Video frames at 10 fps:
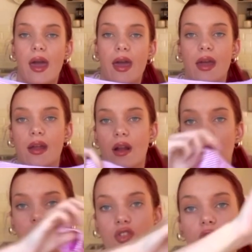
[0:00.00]
and
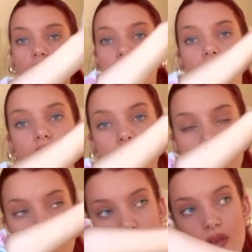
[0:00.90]
I'll insert a photo
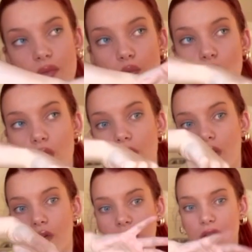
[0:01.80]
here because I've worn
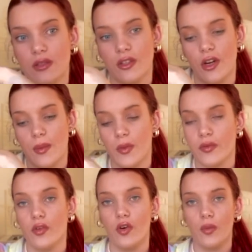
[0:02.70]
it on Instagram
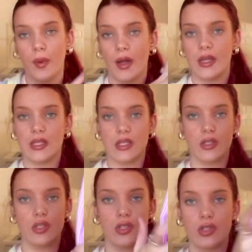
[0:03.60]
before but this
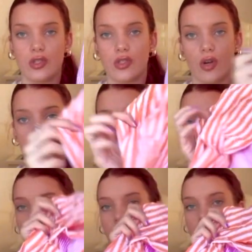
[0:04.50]
is just so
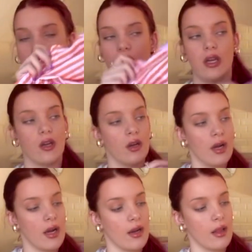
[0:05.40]
freaking cute
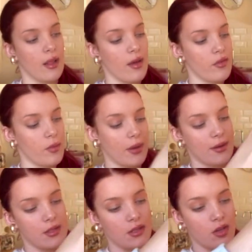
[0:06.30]
and I love it
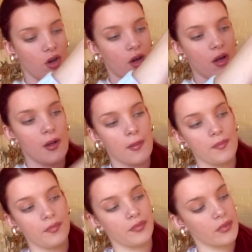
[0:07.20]
because it's got
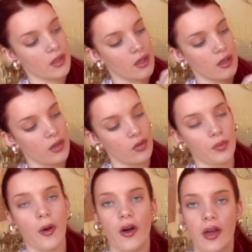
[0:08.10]
a
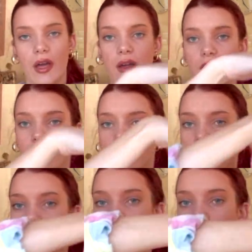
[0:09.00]
little pocket
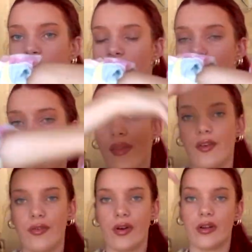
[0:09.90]
at
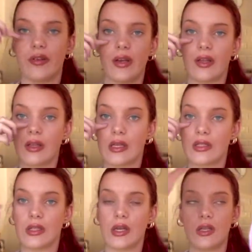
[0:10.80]
the front of it
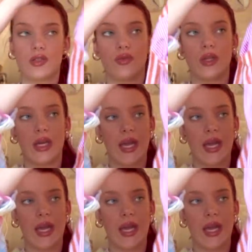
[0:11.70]
so it's really